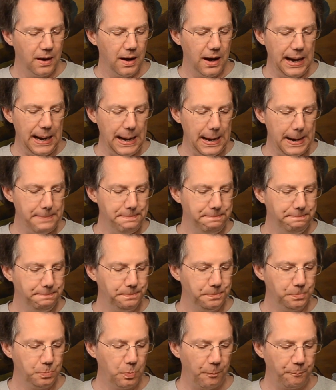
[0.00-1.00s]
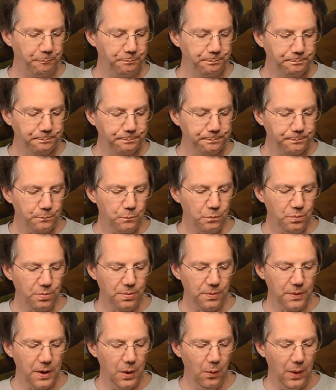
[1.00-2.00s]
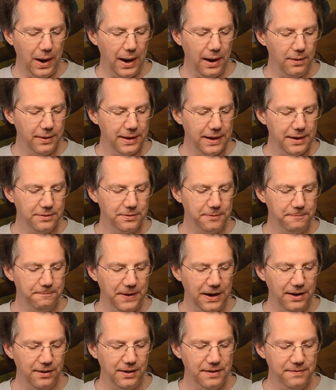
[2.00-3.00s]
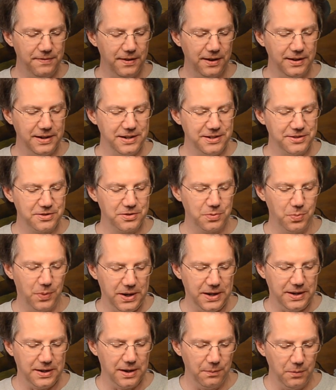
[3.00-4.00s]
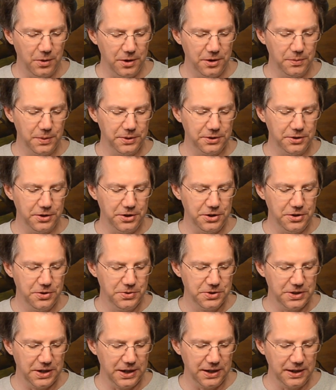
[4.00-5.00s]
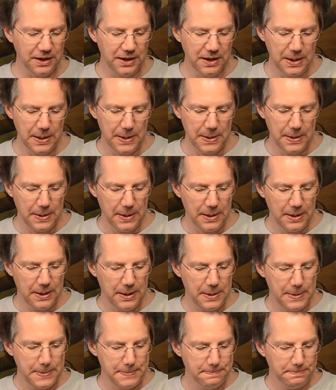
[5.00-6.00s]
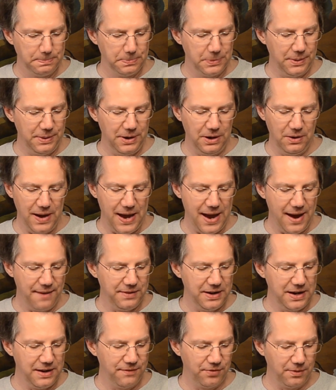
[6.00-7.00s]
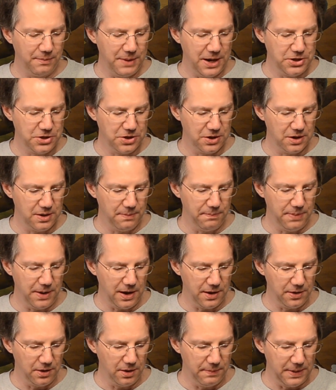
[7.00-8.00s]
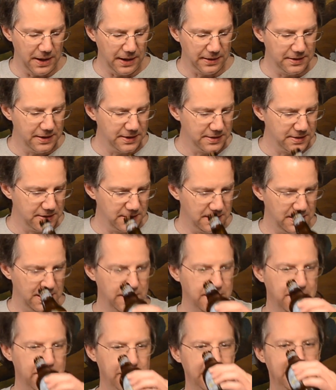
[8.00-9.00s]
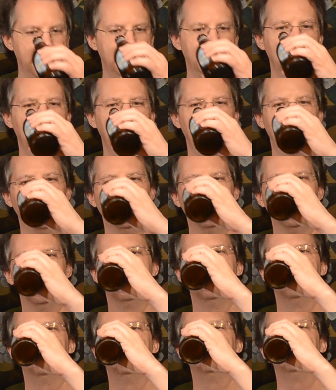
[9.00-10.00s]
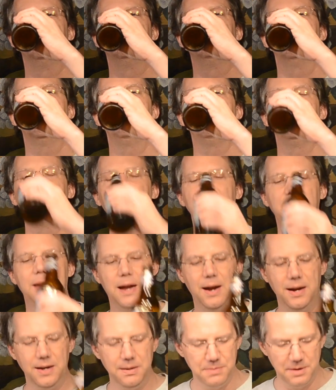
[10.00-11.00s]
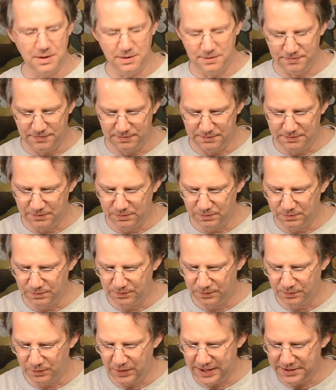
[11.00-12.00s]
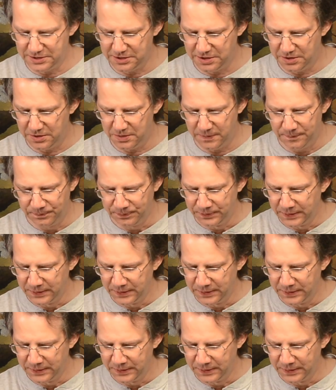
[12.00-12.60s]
Wow, that is very, very sweet. I'm wondering what they're using. I mean, I don't have any information on the bottle about this, and there's, maybe a tiny bit of residue.